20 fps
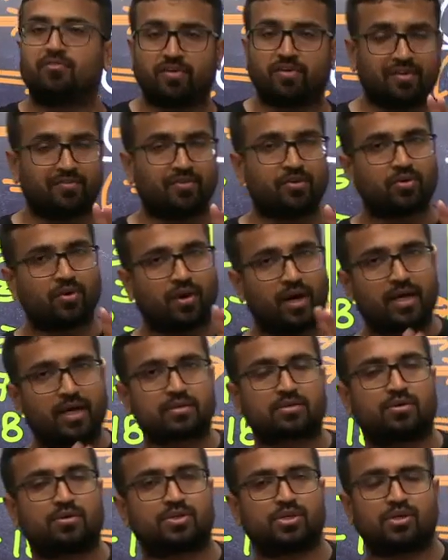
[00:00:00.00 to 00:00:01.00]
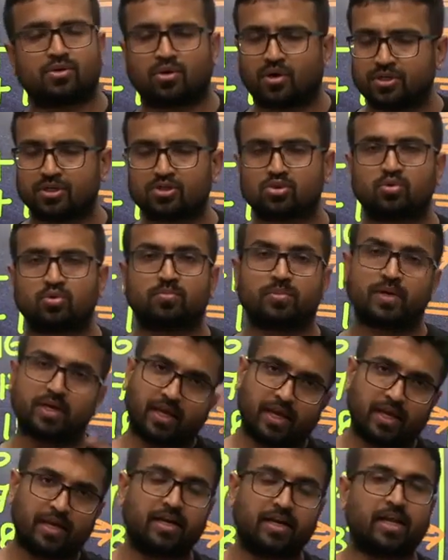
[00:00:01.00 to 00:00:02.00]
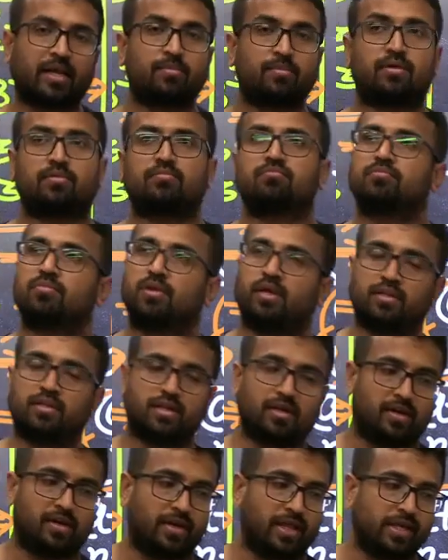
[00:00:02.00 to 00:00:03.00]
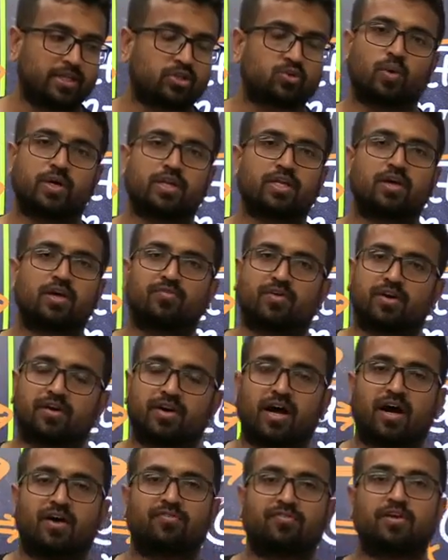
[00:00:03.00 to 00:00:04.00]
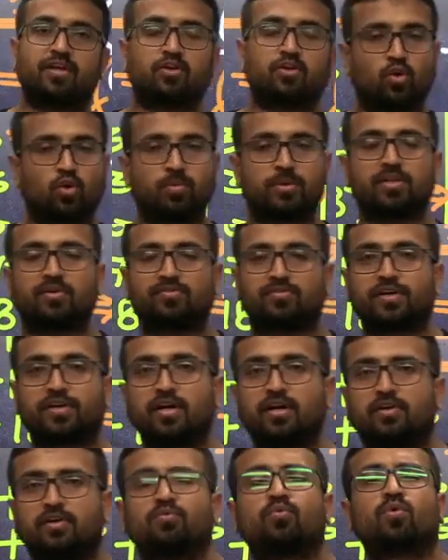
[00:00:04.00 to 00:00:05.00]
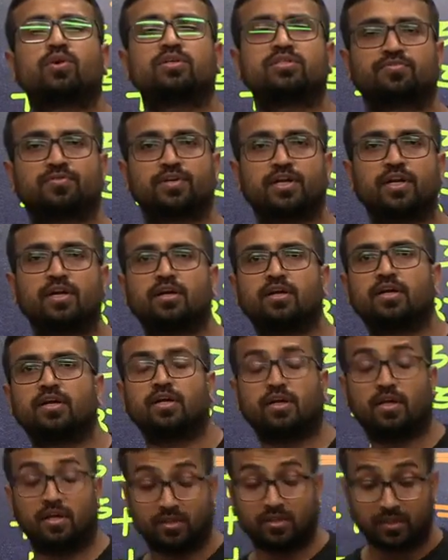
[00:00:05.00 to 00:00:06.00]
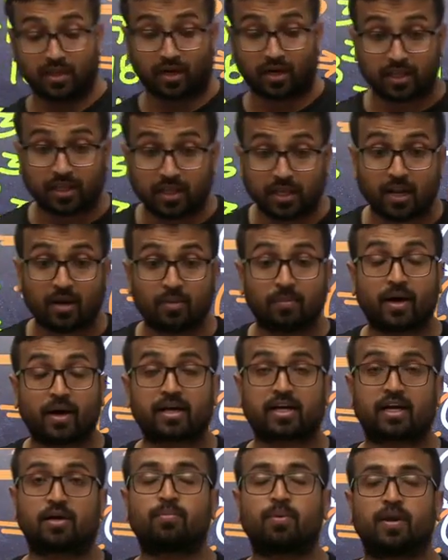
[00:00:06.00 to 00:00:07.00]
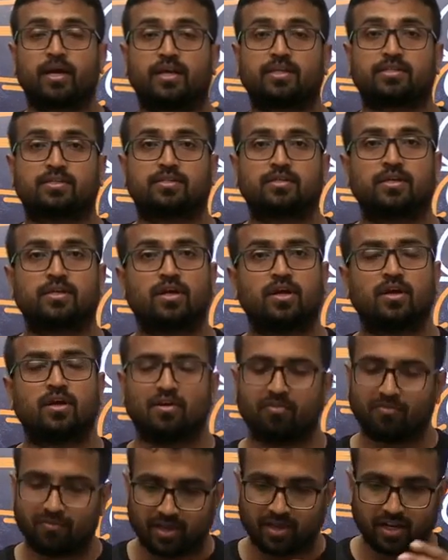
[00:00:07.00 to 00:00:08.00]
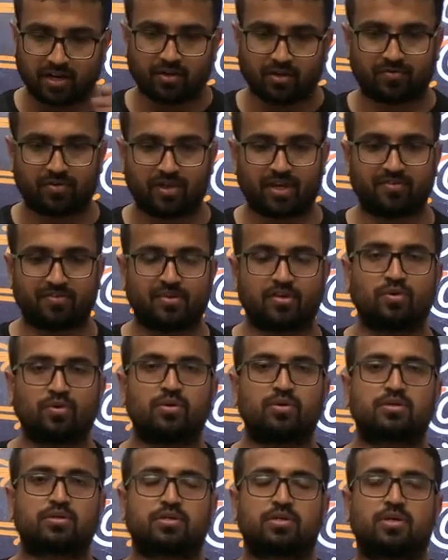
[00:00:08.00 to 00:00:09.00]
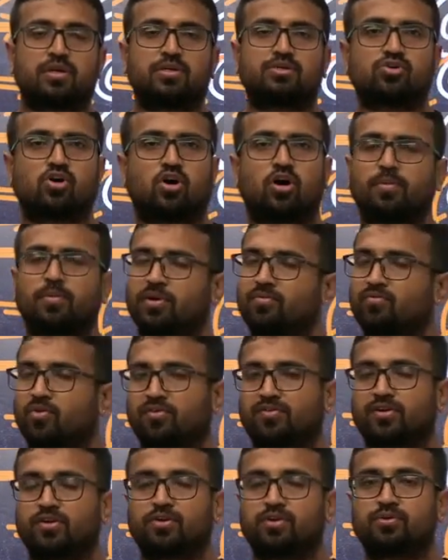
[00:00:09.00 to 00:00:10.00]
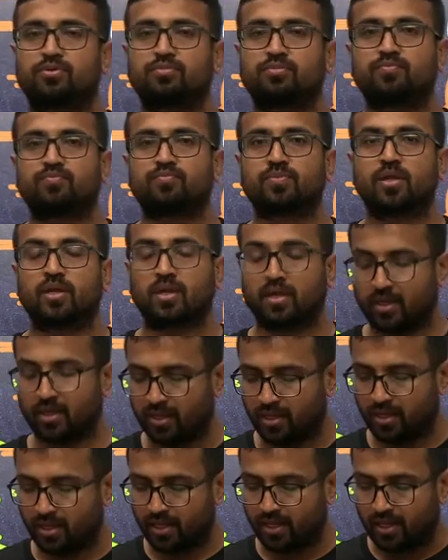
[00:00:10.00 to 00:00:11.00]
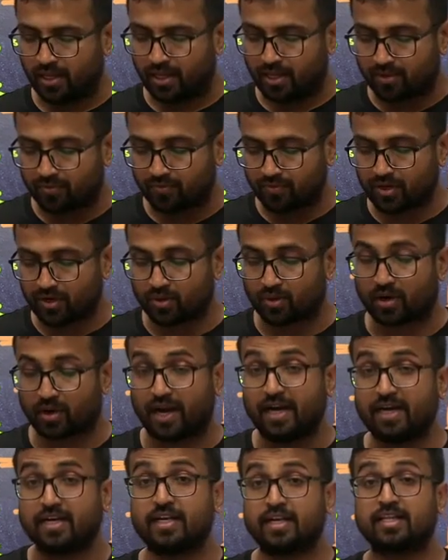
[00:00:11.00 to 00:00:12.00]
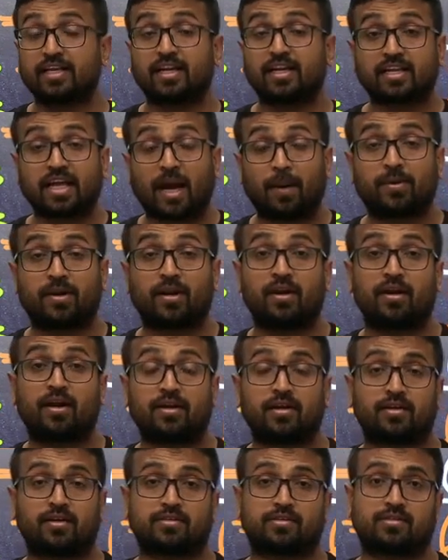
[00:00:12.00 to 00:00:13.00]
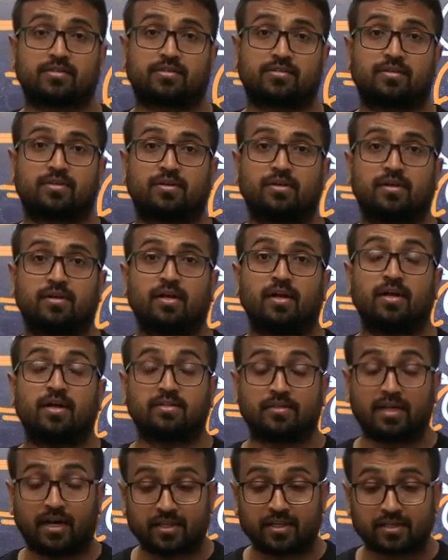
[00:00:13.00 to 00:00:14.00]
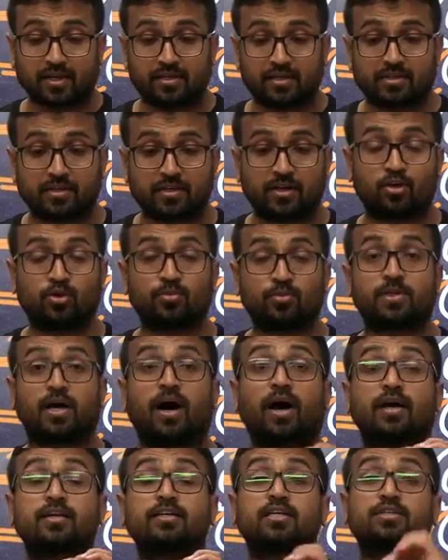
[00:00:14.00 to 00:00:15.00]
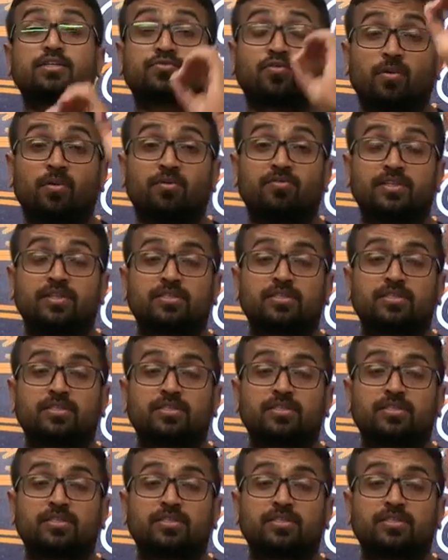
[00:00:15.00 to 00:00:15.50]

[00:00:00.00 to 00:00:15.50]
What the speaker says: Whenever you ask question, not just to me, anytime, in the next 1 year, 1.5 years, you will be in the field. What is the field? The real marketplace. Wherever you will search job and whatever you do. When you write anything in capital letters, that is considered to be the highest form of